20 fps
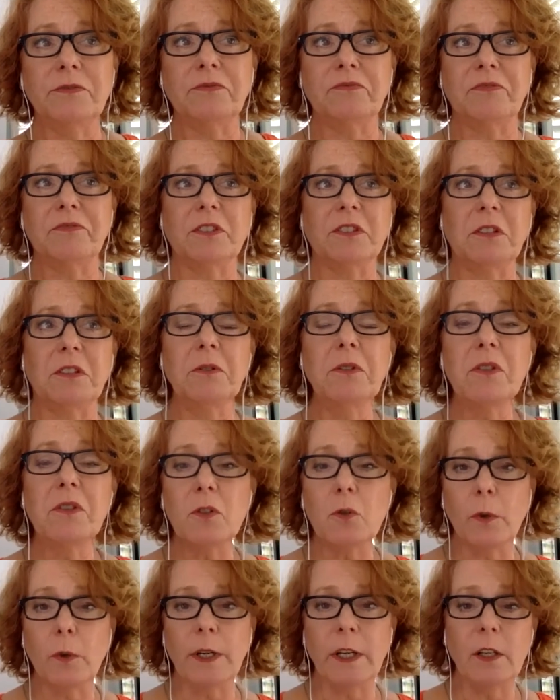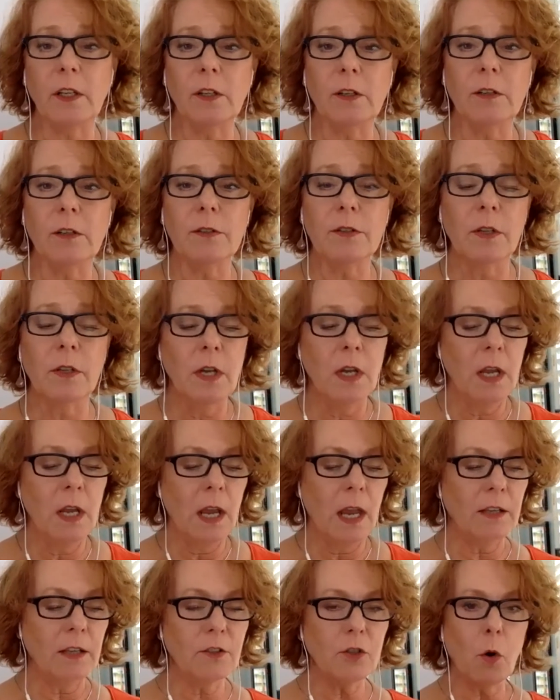close to 20 years.
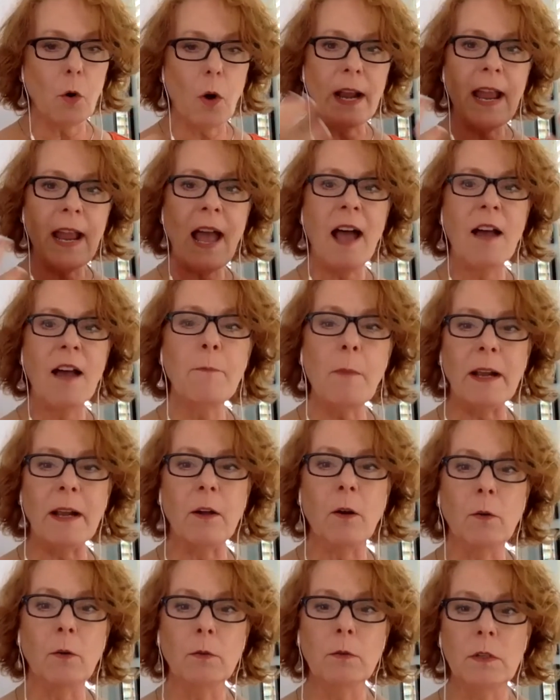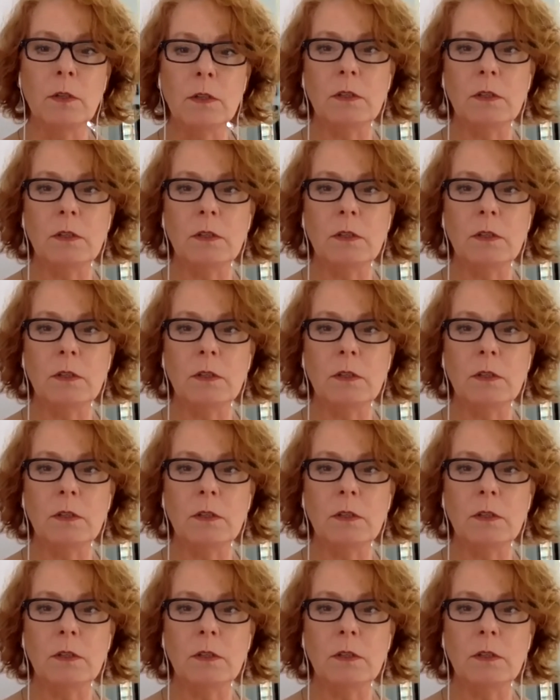And so I have my own